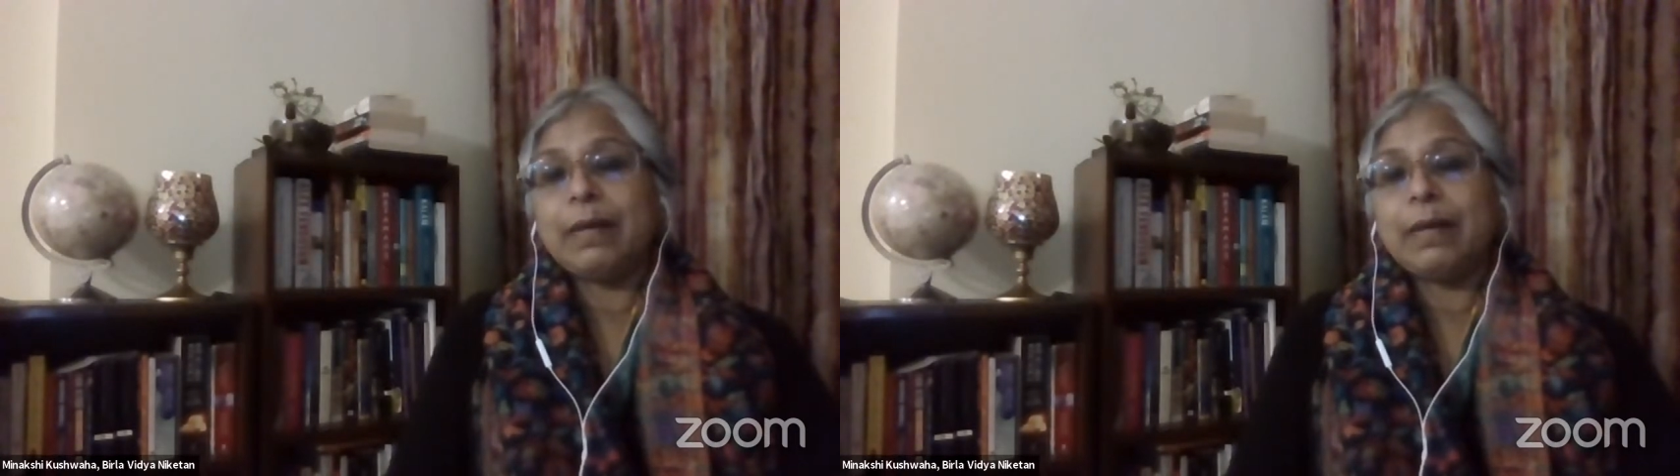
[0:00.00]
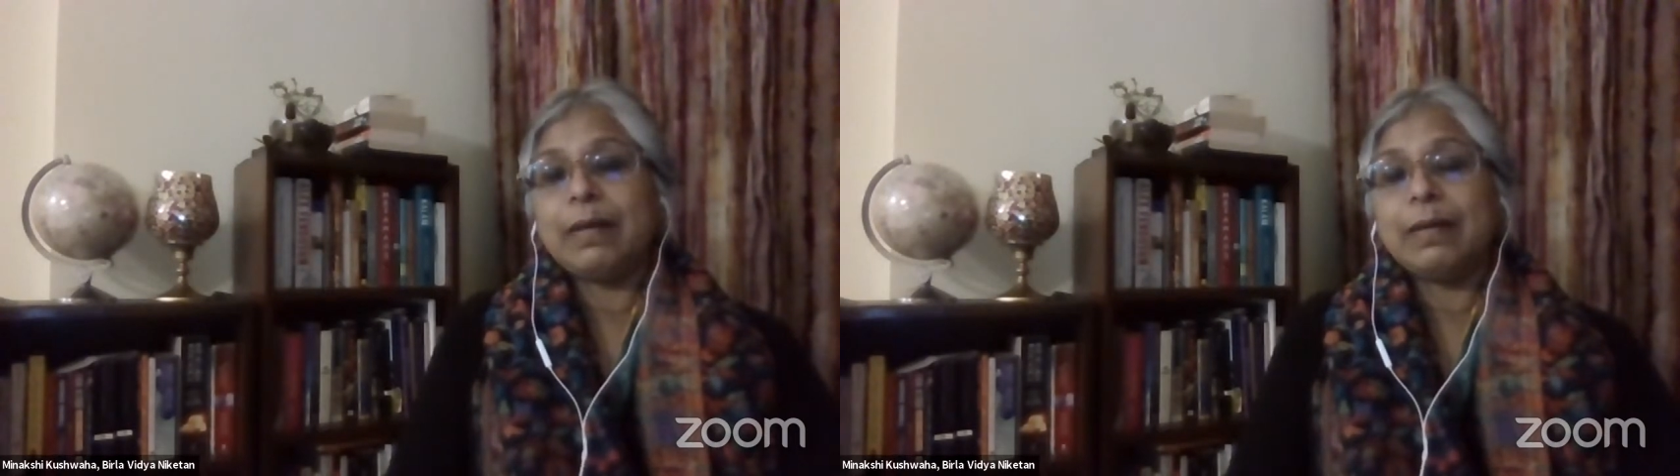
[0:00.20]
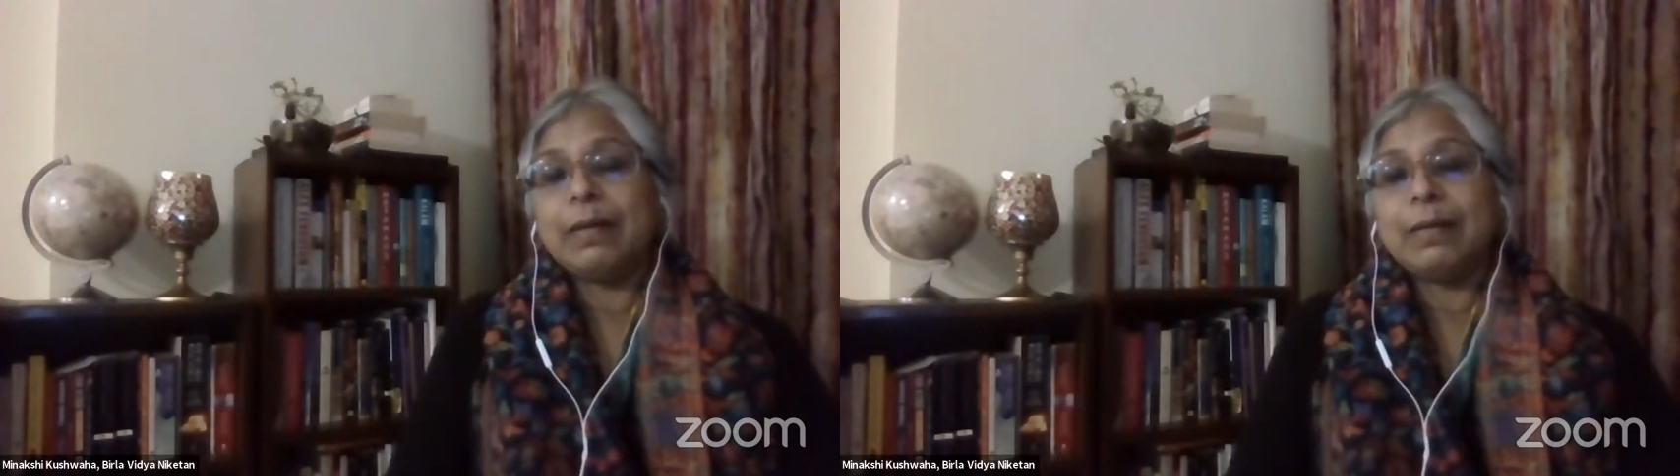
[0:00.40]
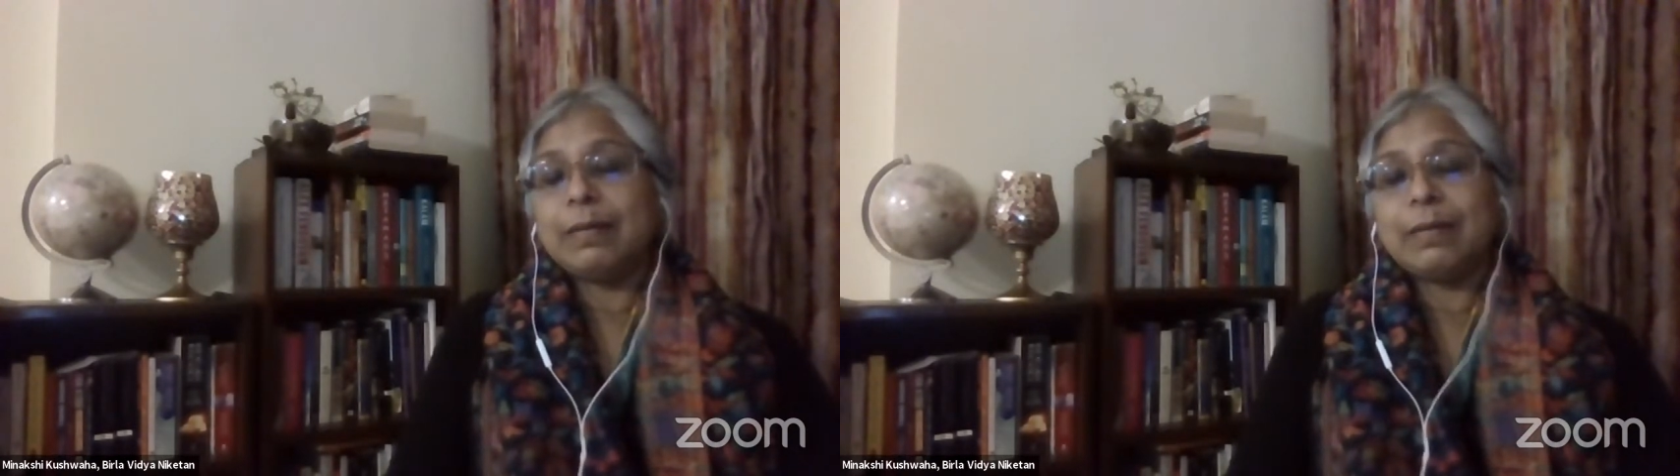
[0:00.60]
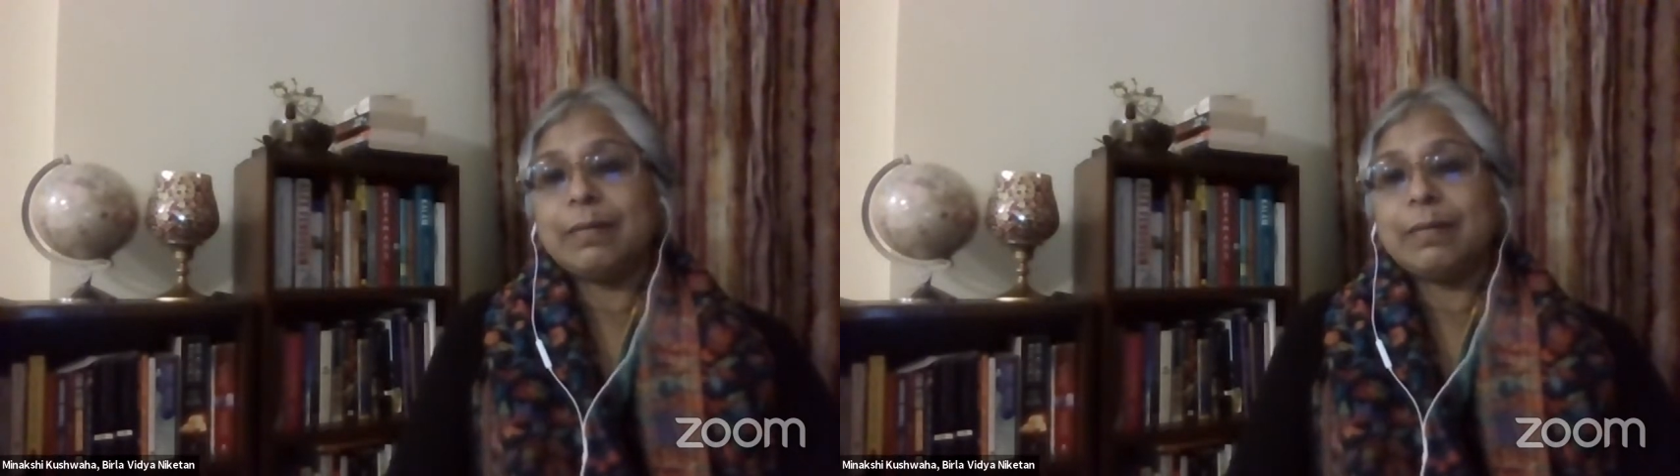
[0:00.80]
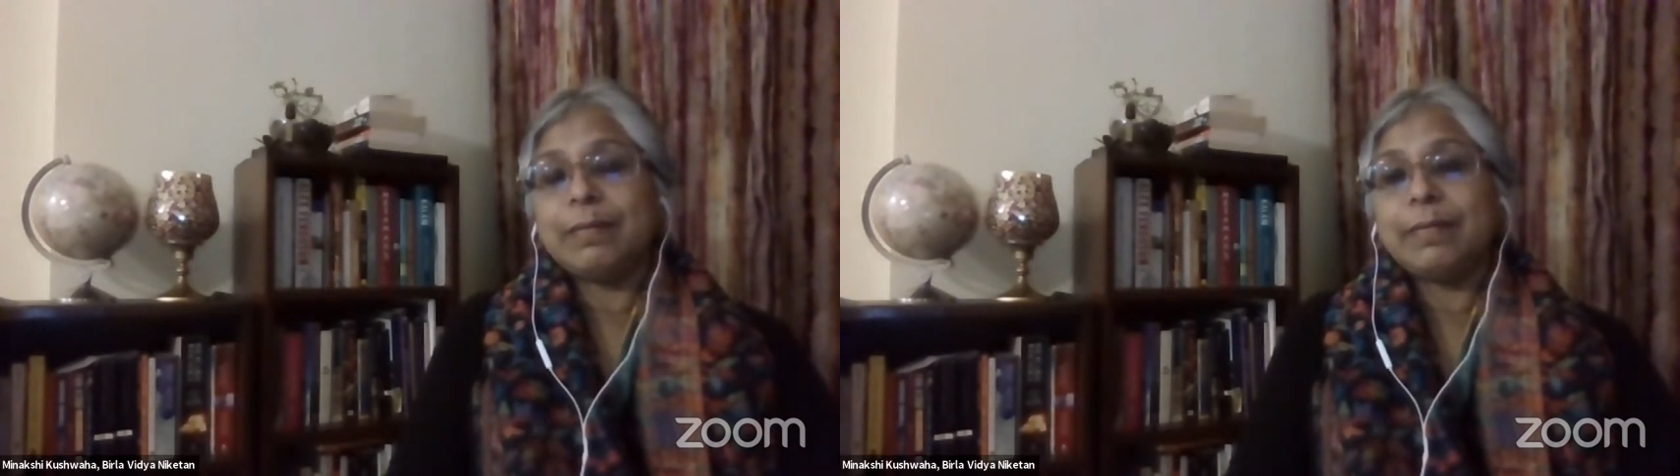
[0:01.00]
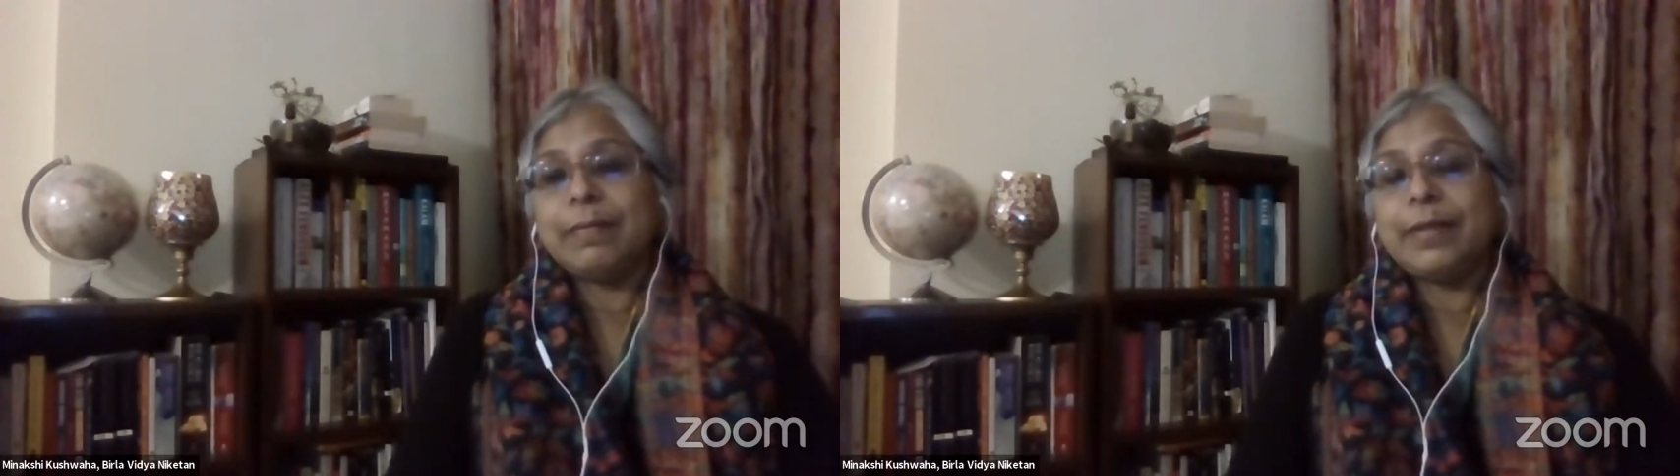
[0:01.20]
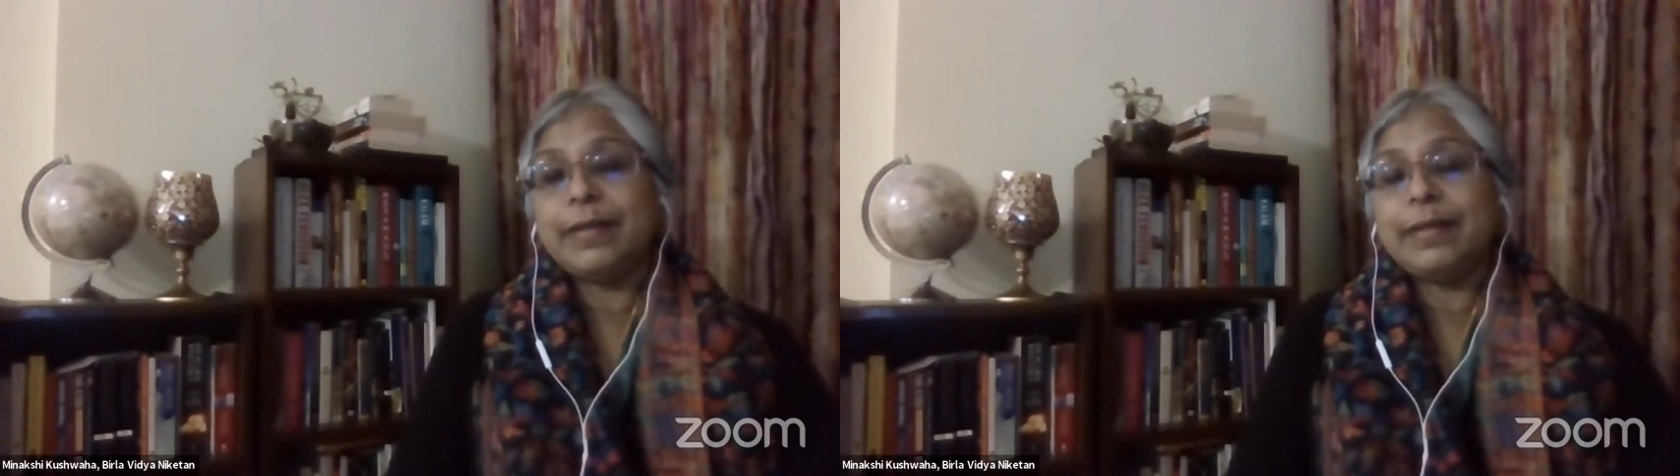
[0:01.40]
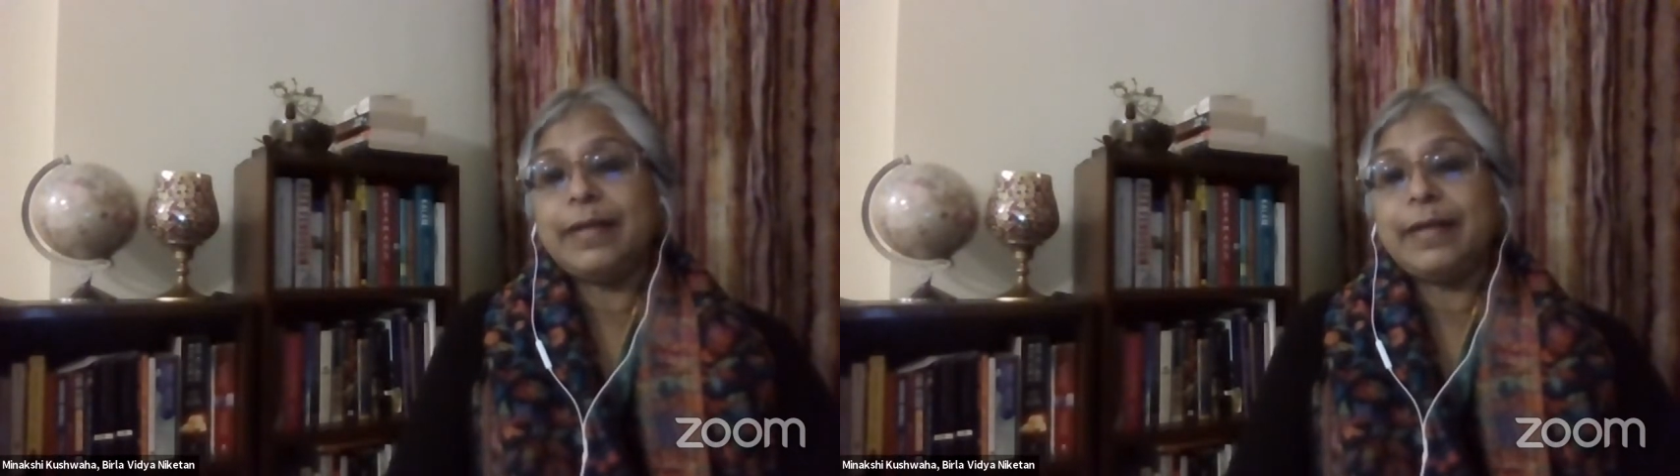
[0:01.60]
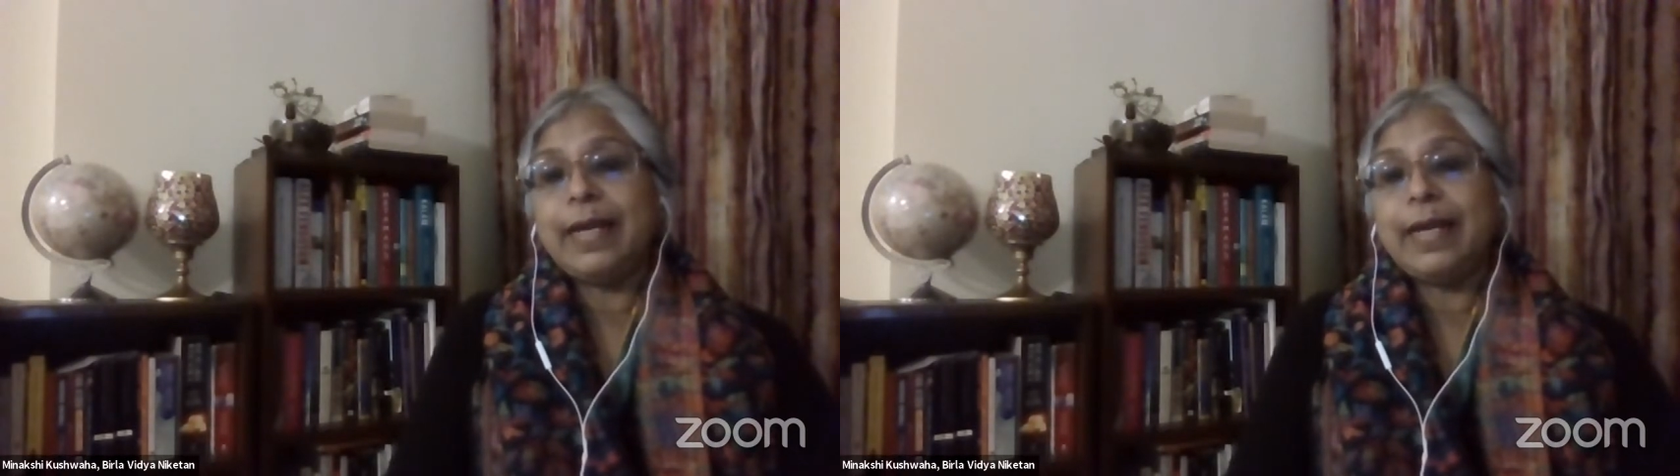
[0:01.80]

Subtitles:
the